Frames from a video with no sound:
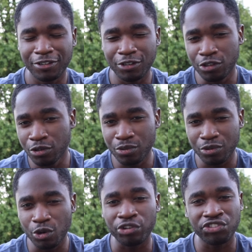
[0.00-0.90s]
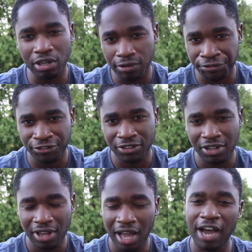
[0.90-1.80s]
you yourself
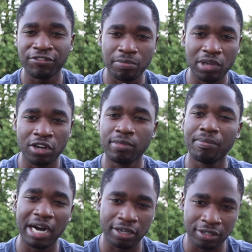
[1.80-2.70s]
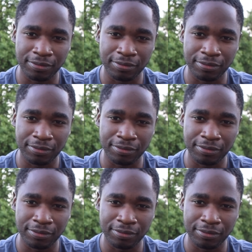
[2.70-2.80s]
have to become a maggot.